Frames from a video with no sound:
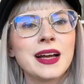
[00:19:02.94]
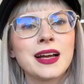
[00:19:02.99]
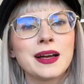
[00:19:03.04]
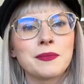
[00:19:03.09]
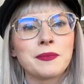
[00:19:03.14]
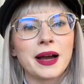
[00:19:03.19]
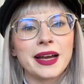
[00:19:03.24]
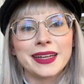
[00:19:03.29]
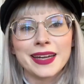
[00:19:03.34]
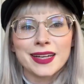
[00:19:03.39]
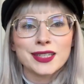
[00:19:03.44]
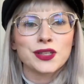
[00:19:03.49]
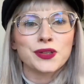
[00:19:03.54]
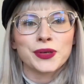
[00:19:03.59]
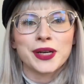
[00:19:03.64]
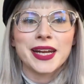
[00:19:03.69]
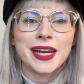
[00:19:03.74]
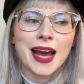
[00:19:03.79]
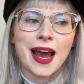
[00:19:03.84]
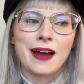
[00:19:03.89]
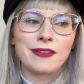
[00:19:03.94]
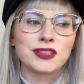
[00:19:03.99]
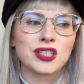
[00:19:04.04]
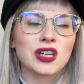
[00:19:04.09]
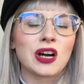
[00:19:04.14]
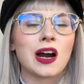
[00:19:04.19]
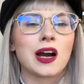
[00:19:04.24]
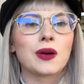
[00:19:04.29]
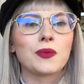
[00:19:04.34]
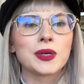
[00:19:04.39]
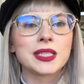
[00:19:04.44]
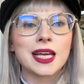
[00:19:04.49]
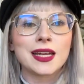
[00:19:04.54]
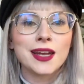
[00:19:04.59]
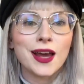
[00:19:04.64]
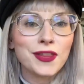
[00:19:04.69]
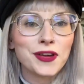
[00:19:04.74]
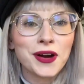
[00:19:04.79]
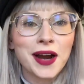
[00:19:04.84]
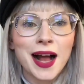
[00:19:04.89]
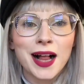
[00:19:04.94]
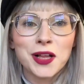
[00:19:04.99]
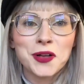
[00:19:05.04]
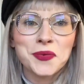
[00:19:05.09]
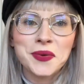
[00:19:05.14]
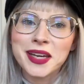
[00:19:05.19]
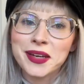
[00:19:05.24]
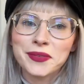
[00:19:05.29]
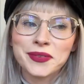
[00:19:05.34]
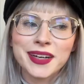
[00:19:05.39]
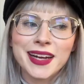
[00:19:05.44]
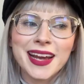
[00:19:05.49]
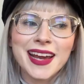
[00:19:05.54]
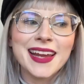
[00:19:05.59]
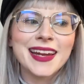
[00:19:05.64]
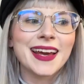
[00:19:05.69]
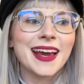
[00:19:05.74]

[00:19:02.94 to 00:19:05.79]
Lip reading: My next 3.5 star was another Halloween read,